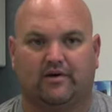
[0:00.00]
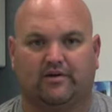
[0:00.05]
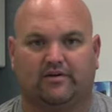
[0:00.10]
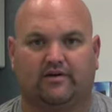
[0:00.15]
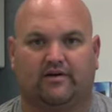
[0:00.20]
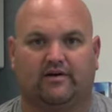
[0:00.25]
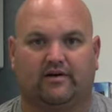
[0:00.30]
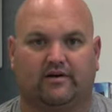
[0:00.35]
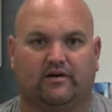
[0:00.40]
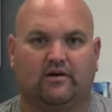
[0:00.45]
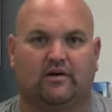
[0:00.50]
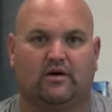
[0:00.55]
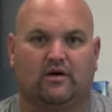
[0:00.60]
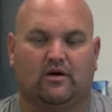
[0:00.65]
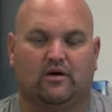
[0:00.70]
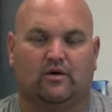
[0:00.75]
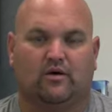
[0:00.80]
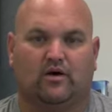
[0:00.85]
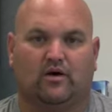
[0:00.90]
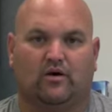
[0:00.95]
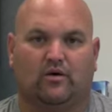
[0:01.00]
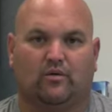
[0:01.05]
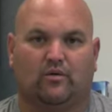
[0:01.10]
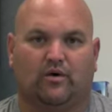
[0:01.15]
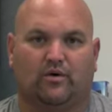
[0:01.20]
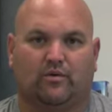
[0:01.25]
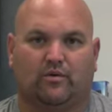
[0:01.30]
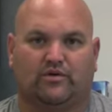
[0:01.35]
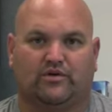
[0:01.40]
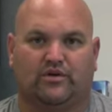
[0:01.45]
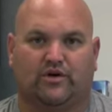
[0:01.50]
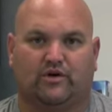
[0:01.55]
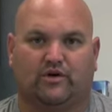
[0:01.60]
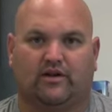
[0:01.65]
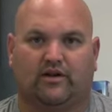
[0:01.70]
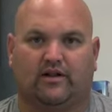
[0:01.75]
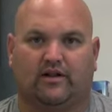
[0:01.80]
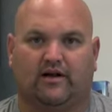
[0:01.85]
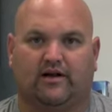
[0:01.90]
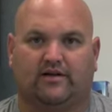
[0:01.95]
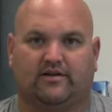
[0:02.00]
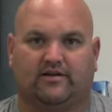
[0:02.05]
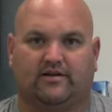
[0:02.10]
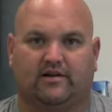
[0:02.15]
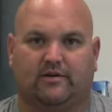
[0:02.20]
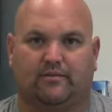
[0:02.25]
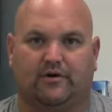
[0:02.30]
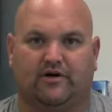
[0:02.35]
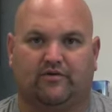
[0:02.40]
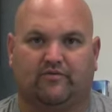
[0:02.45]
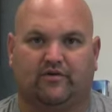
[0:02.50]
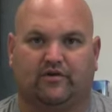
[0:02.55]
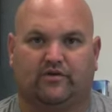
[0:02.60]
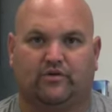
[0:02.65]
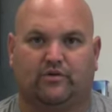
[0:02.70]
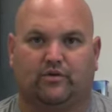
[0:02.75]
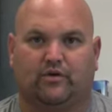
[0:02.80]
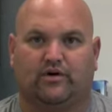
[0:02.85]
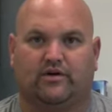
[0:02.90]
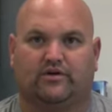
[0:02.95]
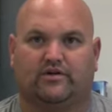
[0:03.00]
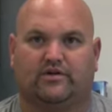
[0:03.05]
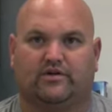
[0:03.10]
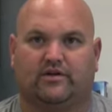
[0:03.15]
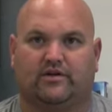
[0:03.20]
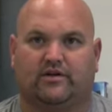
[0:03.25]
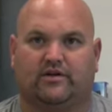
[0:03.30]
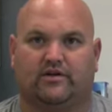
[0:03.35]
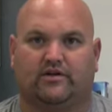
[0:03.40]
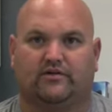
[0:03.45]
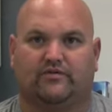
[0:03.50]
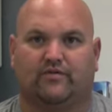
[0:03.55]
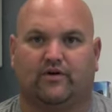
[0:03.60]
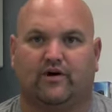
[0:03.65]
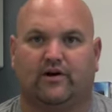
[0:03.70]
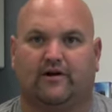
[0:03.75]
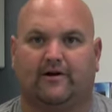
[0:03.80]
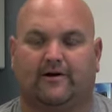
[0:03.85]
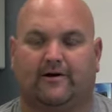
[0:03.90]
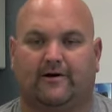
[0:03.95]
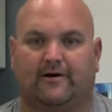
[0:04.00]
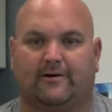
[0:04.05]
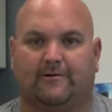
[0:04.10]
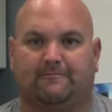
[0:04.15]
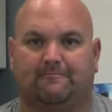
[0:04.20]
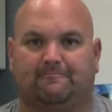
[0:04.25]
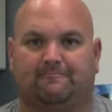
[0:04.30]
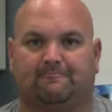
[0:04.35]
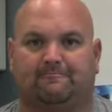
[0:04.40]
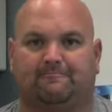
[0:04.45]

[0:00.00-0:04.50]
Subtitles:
but we would certainly like to come out victorious this Friday night.